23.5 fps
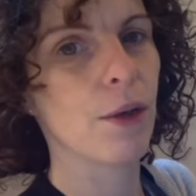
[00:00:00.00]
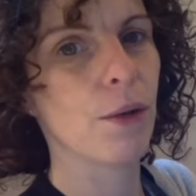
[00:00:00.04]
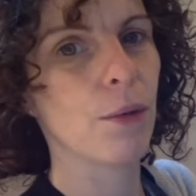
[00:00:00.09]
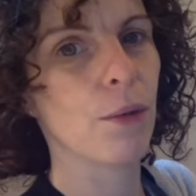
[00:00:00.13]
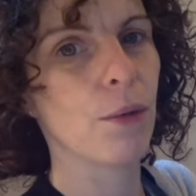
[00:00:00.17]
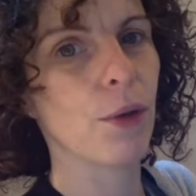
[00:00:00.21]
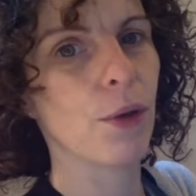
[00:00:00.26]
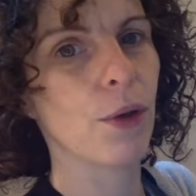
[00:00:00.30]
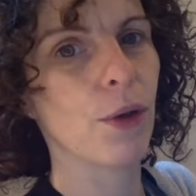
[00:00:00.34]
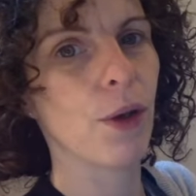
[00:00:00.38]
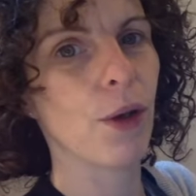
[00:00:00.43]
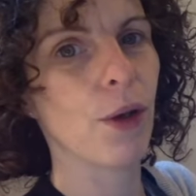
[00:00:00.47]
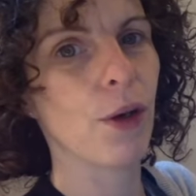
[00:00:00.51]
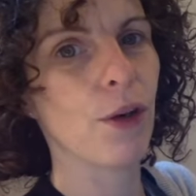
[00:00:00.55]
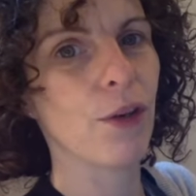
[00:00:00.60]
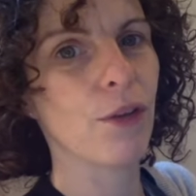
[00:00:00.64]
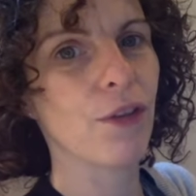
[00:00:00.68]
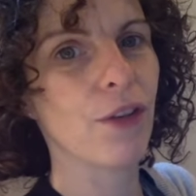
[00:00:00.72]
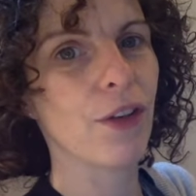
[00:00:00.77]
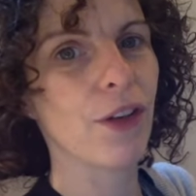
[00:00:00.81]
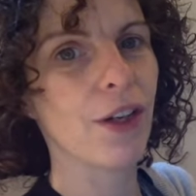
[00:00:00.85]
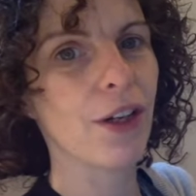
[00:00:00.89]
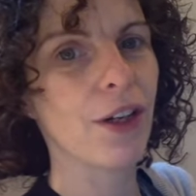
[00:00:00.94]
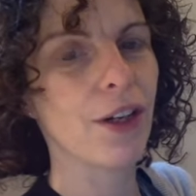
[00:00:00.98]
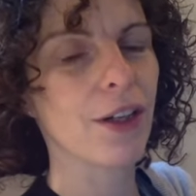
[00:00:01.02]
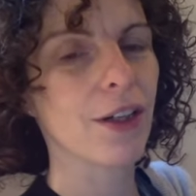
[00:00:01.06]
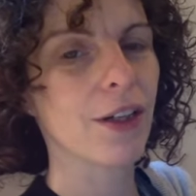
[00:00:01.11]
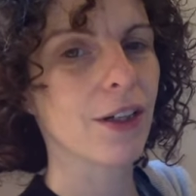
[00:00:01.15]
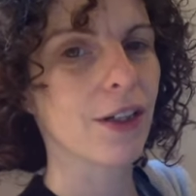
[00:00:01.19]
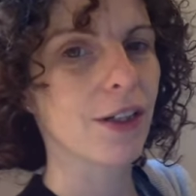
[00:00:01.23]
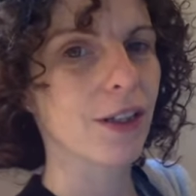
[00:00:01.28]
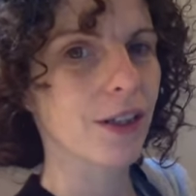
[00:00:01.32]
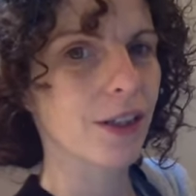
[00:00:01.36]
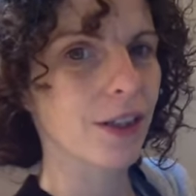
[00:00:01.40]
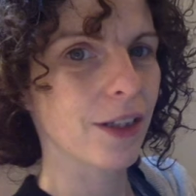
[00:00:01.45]
wool over
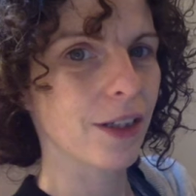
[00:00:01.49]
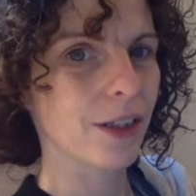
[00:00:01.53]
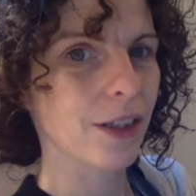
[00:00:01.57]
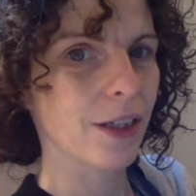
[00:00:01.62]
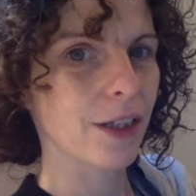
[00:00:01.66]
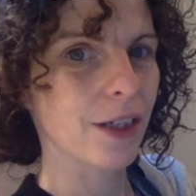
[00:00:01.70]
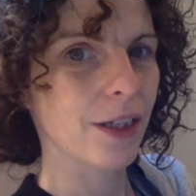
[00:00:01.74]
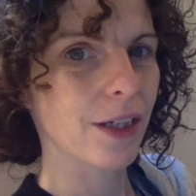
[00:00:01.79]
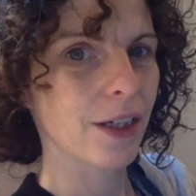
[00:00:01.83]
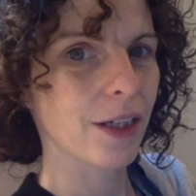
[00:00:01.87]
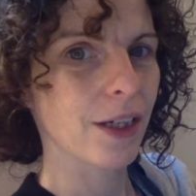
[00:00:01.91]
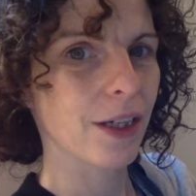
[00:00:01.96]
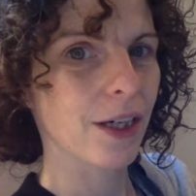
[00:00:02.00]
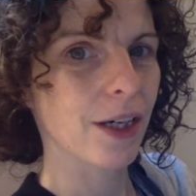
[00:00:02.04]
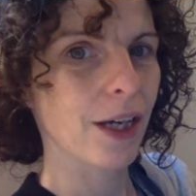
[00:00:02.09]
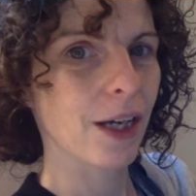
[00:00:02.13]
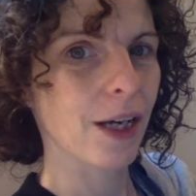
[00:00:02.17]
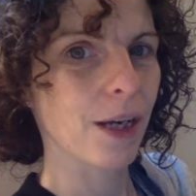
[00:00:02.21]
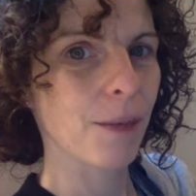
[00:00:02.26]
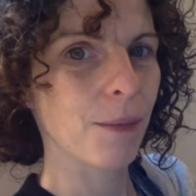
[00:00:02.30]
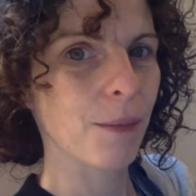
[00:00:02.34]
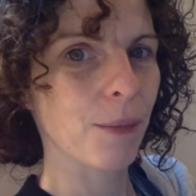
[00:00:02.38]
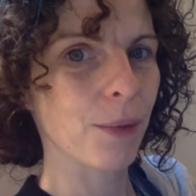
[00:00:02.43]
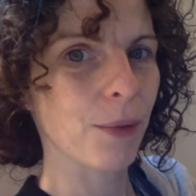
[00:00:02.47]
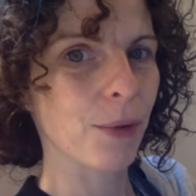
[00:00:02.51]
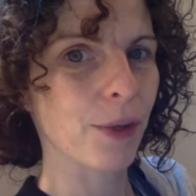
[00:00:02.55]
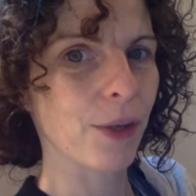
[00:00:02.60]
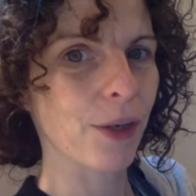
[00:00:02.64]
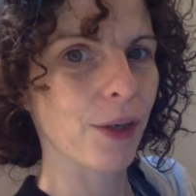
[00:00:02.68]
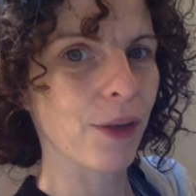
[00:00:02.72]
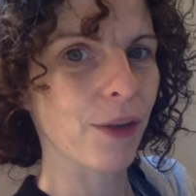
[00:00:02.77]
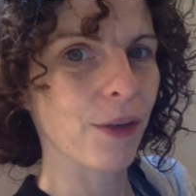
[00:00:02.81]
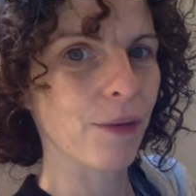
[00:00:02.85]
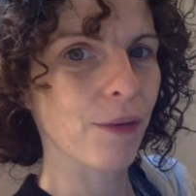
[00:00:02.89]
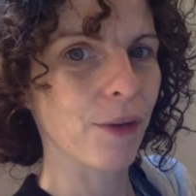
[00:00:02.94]
and pull it
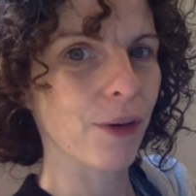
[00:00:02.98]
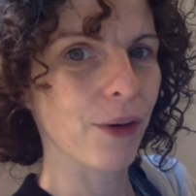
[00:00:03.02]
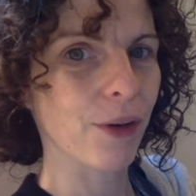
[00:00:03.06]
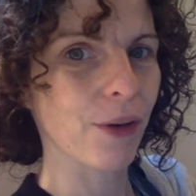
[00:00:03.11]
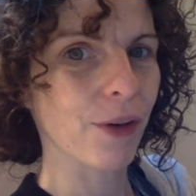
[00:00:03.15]
through.